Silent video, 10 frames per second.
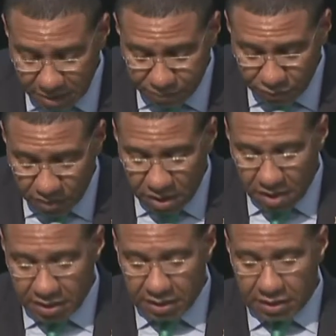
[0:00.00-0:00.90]
with
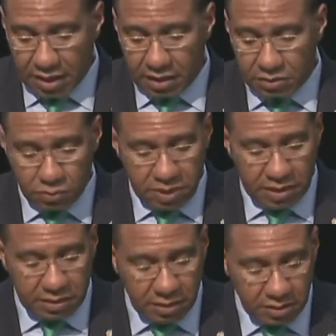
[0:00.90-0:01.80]
honor and
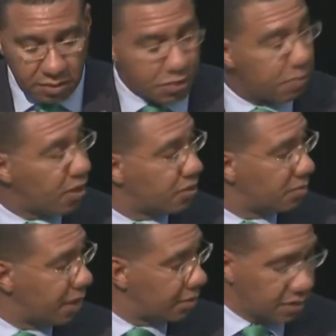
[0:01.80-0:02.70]
humility the
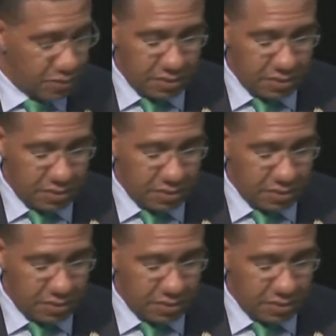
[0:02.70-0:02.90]
responsibilities.